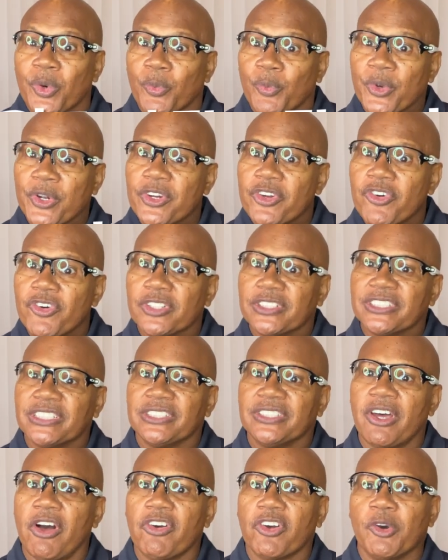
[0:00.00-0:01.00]
We're going to
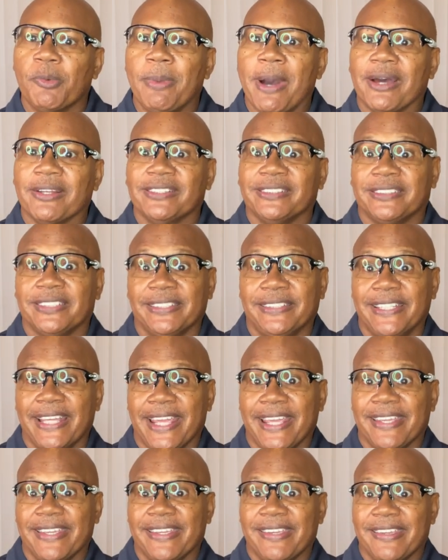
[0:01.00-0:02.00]
talk about it
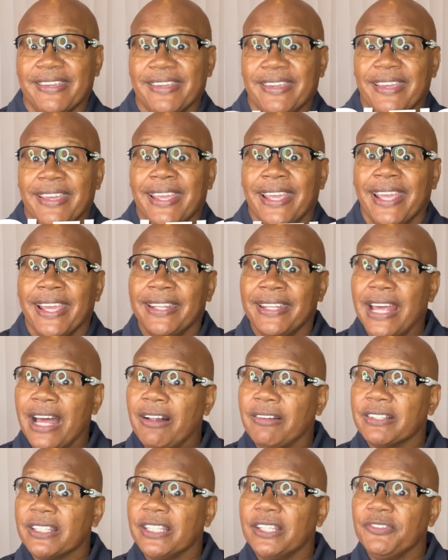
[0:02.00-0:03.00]
today, and
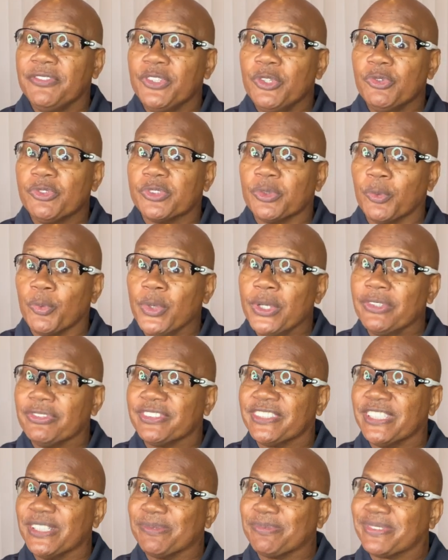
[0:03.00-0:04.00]
I'll give you some wheel
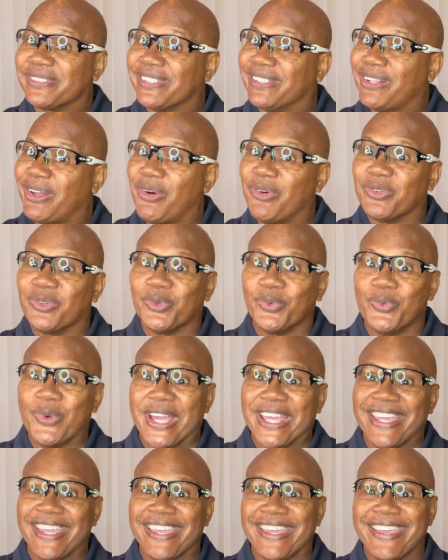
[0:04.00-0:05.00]
tips along the
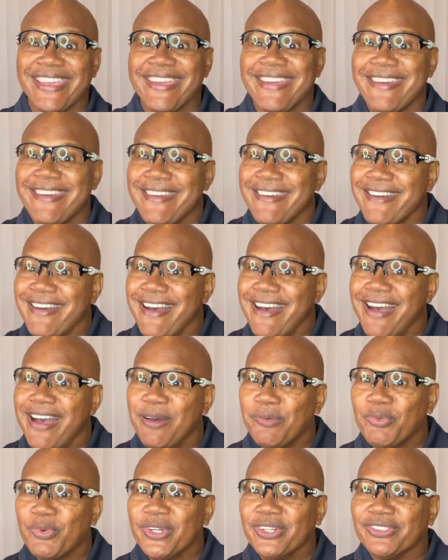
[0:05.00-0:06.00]
way.
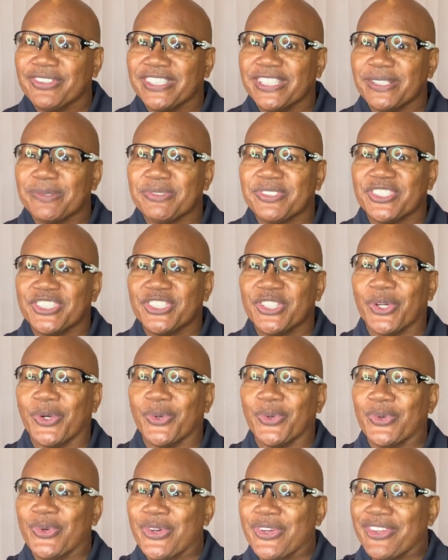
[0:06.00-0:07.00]
I'm Wheel Tips
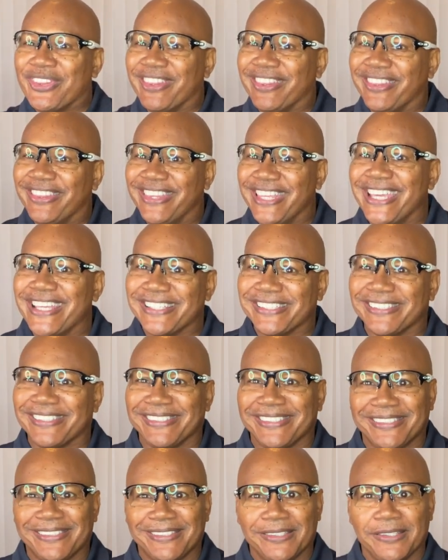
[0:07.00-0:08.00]
Joe.
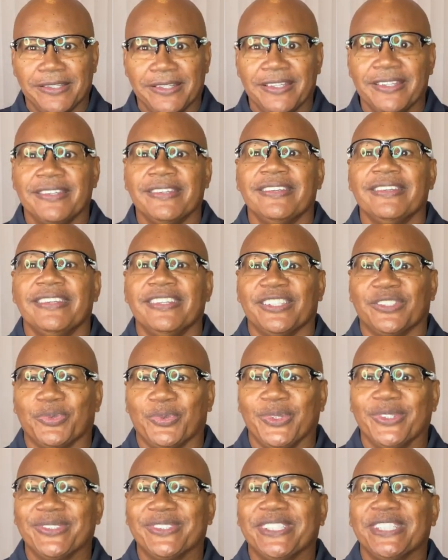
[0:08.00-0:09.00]
This is
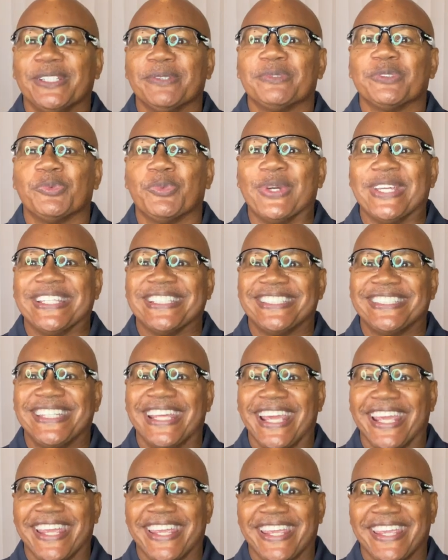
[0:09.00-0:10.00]
Wheel Tips
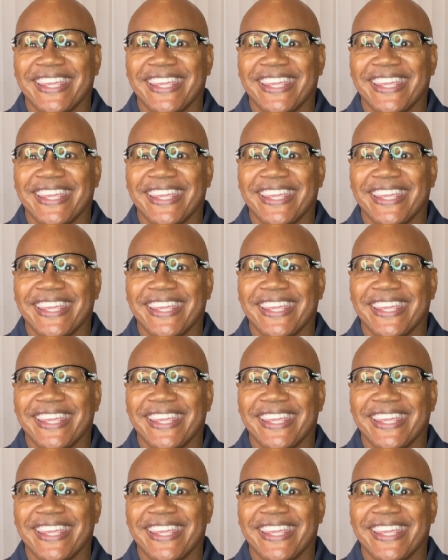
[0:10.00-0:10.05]
Wednesday.